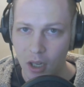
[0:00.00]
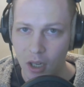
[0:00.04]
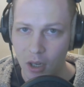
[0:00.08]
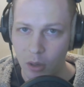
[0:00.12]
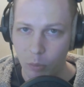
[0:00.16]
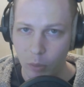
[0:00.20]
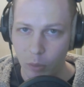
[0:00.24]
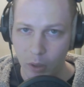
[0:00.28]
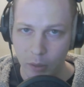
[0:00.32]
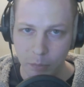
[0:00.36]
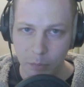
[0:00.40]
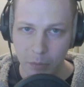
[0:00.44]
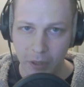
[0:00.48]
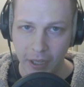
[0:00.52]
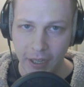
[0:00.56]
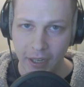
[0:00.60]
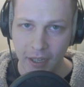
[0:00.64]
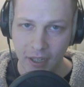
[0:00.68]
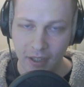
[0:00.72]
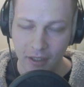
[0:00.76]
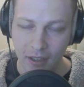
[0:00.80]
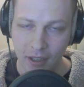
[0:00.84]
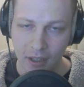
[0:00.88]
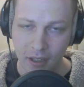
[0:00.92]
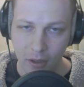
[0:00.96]
one
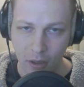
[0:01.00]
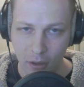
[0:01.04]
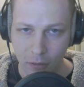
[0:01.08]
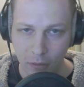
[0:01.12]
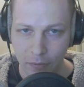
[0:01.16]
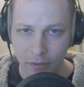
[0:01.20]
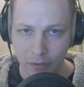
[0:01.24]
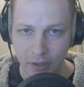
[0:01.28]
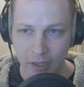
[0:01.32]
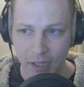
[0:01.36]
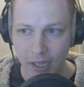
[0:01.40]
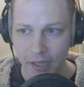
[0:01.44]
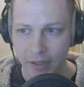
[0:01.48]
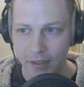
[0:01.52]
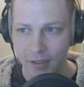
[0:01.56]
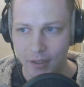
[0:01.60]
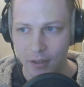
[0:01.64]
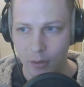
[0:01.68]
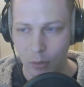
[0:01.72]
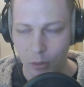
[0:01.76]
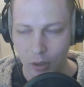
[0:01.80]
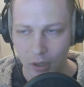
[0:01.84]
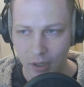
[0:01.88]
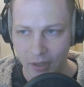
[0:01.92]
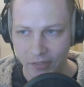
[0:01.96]
player over the other
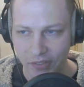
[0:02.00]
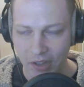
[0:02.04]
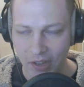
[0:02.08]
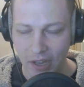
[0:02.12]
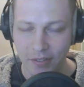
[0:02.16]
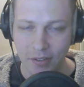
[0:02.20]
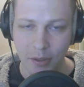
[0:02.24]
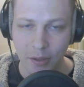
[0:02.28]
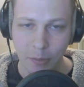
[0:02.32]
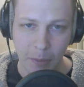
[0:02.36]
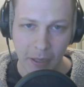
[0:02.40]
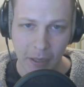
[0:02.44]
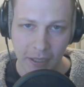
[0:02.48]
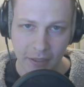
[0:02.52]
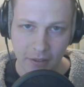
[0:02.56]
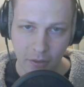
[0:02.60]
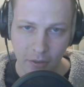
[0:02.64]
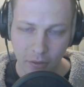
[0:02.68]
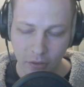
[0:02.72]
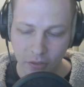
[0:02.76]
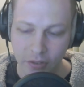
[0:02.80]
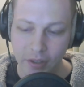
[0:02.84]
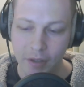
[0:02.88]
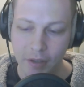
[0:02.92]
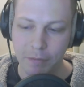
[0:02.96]
or exacerbate
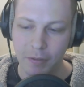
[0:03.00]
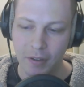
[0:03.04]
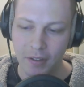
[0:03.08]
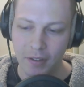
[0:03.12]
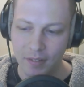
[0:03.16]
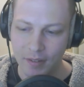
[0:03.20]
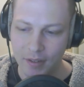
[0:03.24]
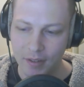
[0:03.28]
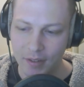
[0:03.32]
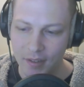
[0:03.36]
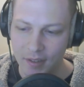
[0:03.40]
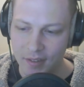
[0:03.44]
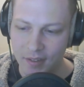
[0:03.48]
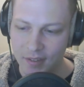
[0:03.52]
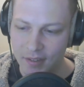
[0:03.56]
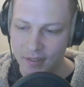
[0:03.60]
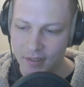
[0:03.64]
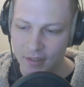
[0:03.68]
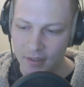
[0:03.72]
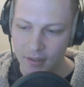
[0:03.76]
those differences.